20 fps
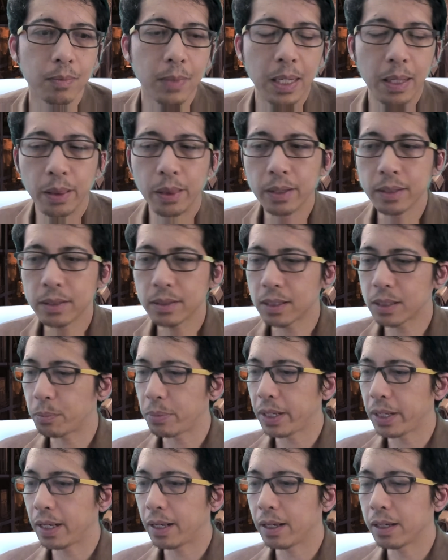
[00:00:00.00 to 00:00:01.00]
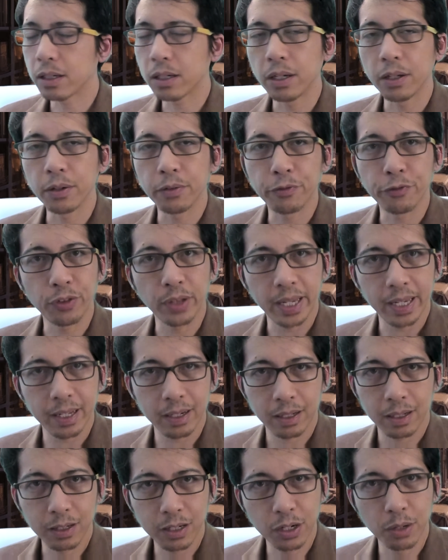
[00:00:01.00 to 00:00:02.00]
this is being
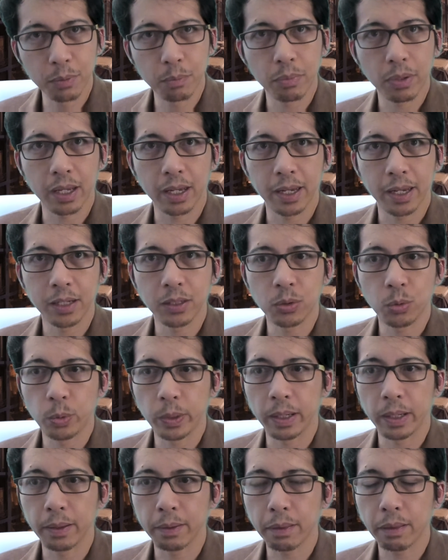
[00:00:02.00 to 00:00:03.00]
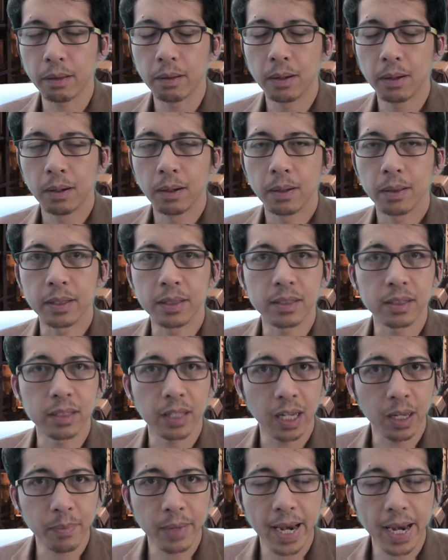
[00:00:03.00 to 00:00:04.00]
combined with the
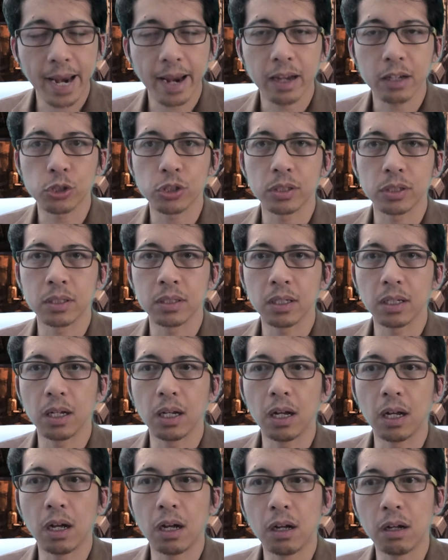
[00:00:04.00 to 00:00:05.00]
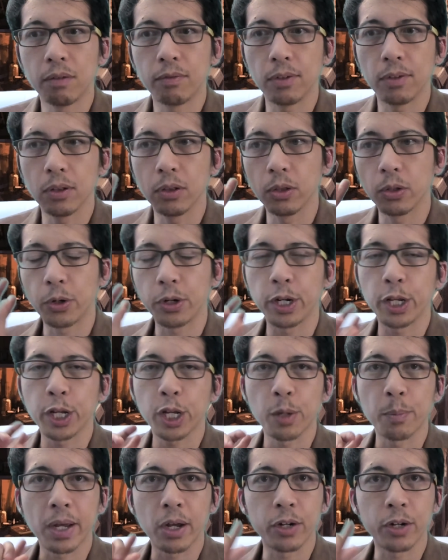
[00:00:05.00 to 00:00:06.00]
same action of learning
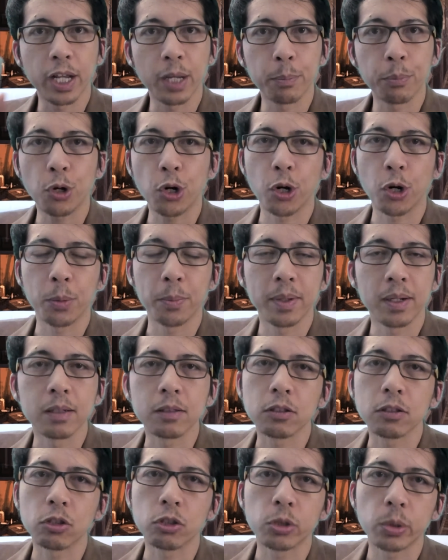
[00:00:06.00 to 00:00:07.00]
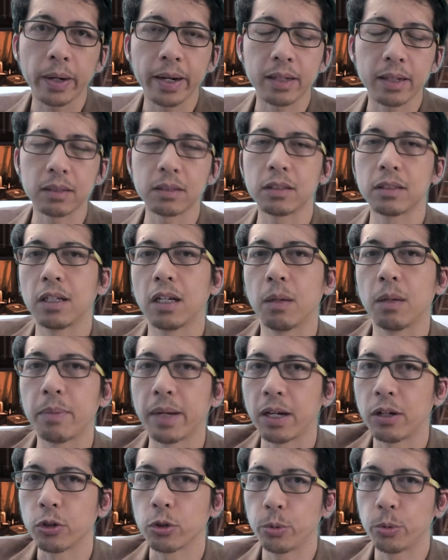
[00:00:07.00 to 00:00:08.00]
about a permanent trait
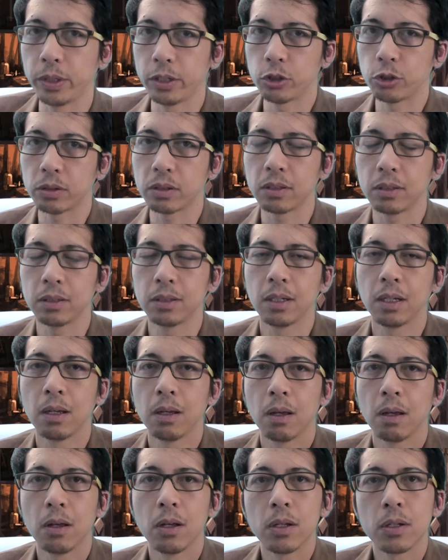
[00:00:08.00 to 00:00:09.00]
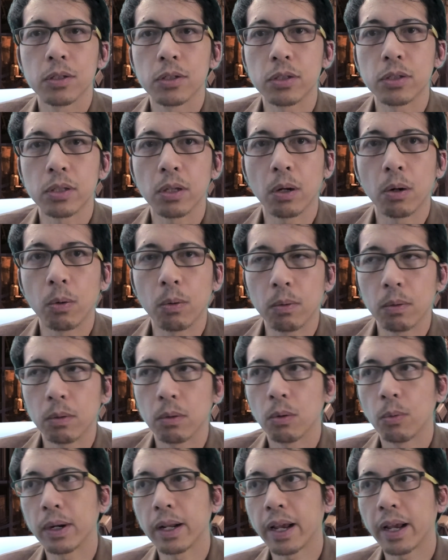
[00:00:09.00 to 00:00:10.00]
about a creature. So
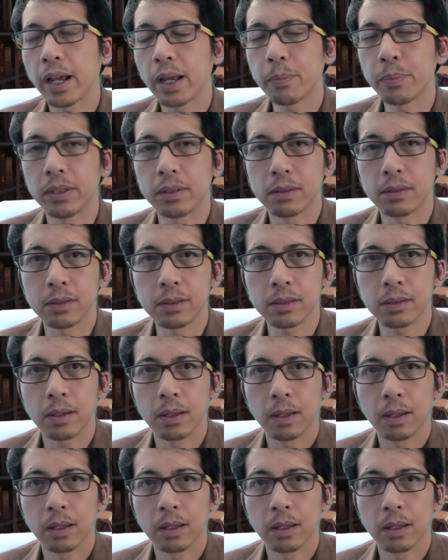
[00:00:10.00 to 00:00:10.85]
what happens